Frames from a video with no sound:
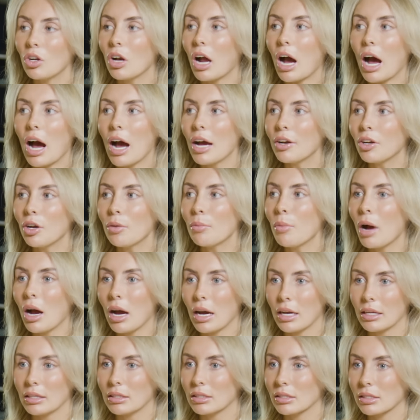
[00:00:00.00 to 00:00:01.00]
No, I don't
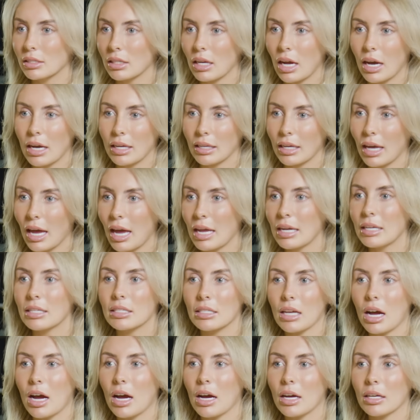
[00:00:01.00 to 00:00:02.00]
mind like any
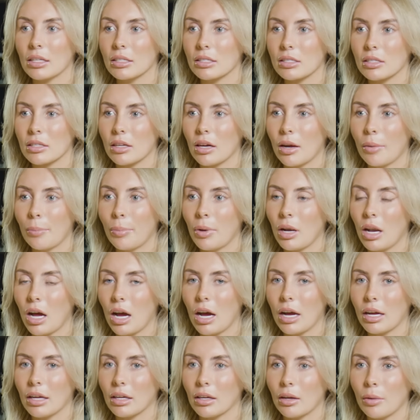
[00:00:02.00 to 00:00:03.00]
size, but
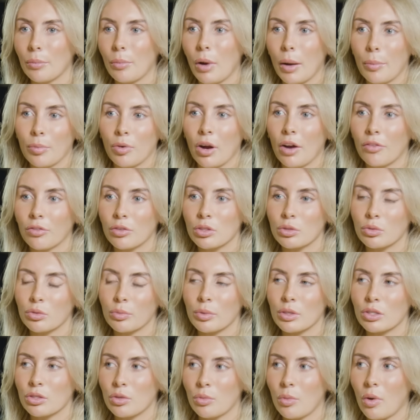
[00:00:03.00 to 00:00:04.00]
like my preference
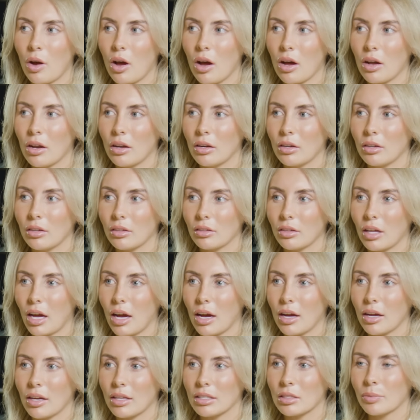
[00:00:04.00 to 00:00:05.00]
would be someone
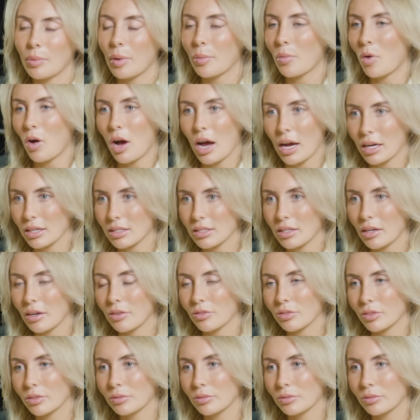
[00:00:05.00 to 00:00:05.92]
that is a bit more active.